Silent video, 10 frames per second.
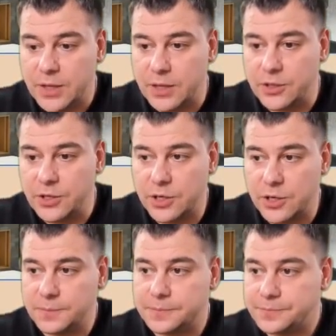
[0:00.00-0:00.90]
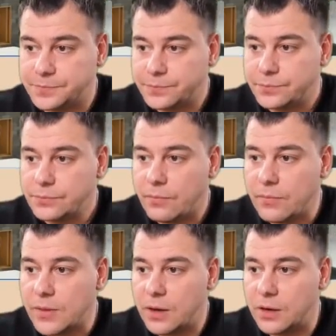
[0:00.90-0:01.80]
and here
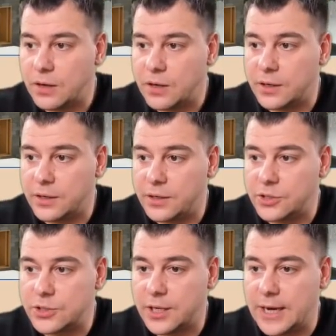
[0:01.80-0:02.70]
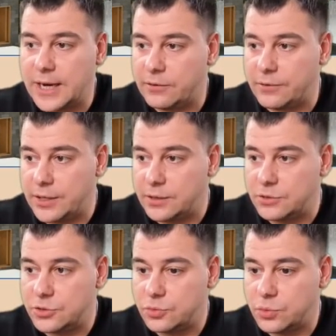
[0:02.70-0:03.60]
uh, here's the gallery.
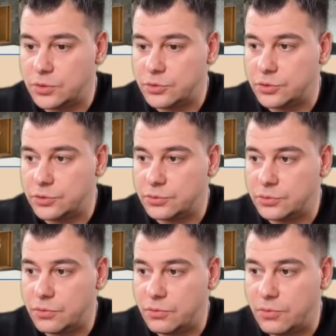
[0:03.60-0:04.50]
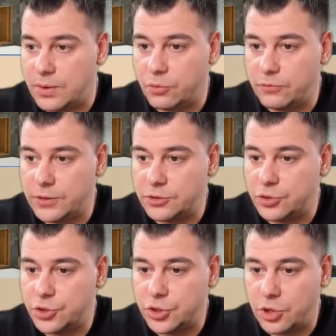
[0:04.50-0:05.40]
Just want to remove it
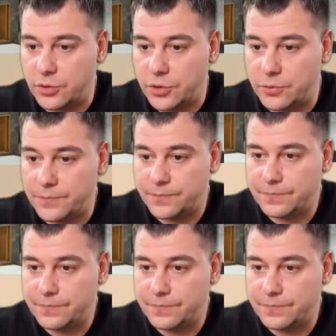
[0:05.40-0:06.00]
to show you.